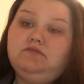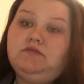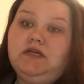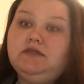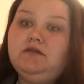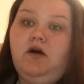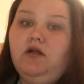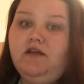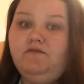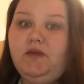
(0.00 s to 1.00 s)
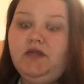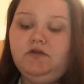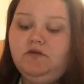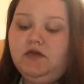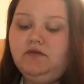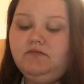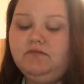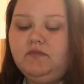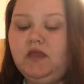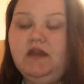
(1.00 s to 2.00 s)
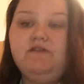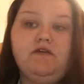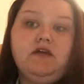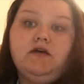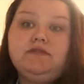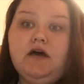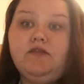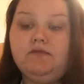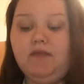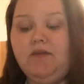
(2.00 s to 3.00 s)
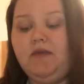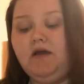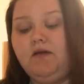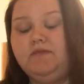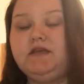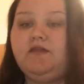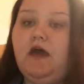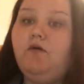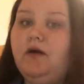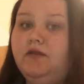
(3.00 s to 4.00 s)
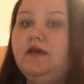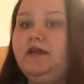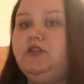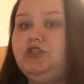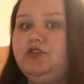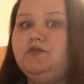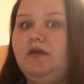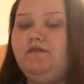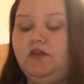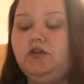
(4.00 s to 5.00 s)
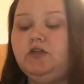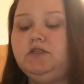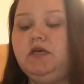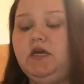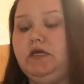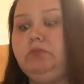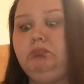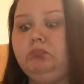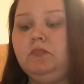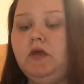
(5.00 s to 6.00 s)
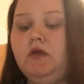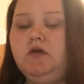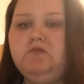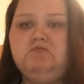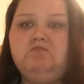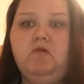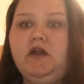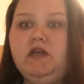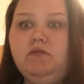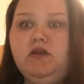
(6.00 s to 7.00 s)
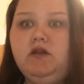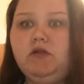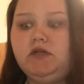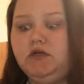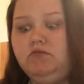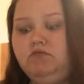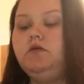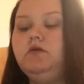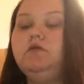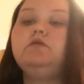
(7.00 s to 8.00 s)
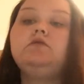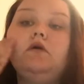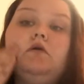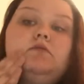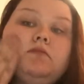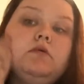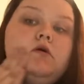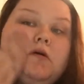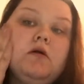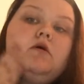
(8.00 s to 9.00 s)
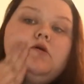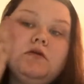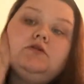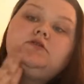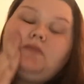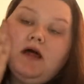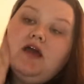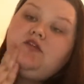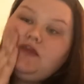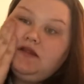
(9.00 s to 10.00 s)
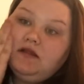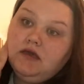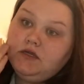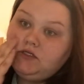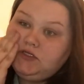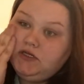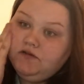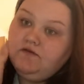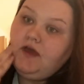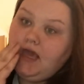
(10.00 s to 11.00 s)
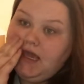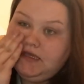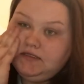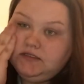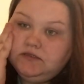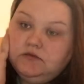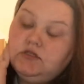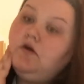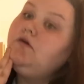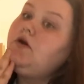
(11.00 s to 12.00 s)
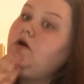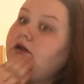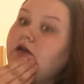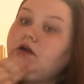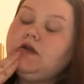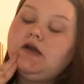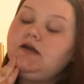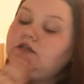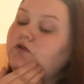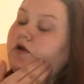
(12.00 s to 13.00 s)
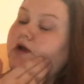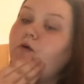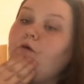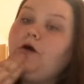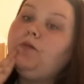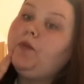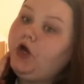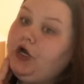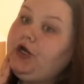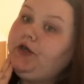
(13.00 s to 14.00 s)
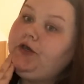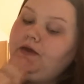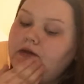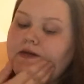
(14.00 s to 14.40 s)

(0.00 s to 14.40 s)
that's all I've been doing. And if it comes out, my makeup comes out that well that I just use my fingers, like, why need a beauty blender? So just apply thin layers to your face. Don't go near your eyes or it will burn.